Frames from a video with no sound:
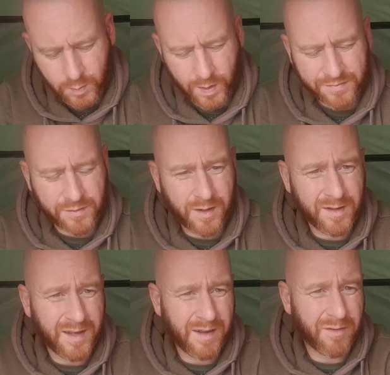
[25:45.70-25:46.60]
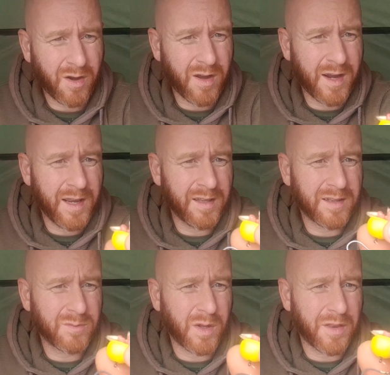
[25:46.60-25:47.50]
the wafter, I've got a
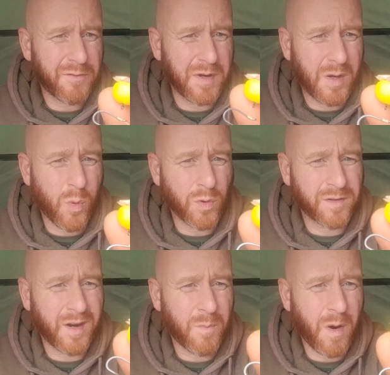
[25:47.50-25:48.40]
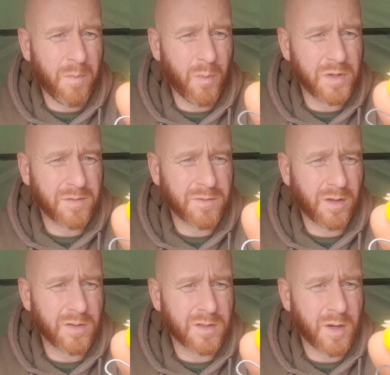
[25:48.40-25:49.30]
3/4 nail pop-up which I've
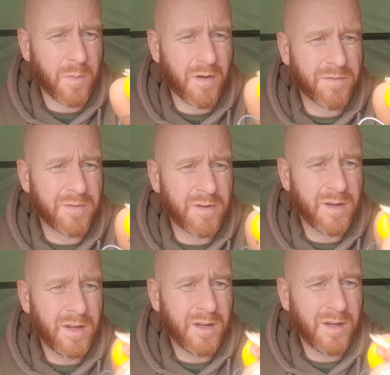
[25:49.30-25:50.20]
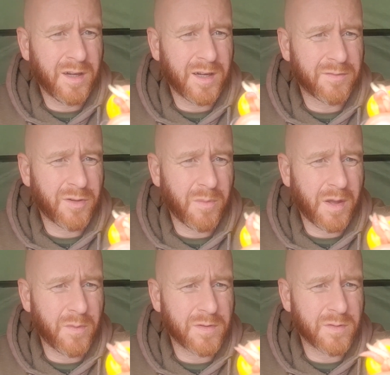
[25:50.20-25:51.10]
topped the top off, and I've topped
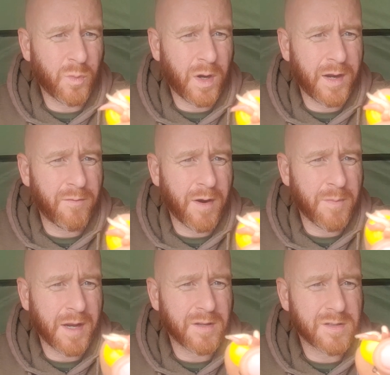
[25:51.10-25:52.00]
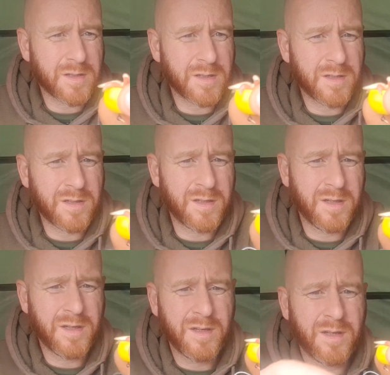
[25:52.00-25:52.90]
that with some white and red maggots.
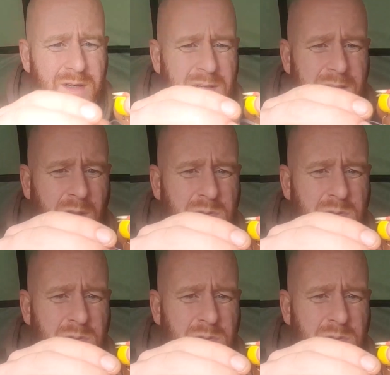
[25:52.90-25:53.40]
That will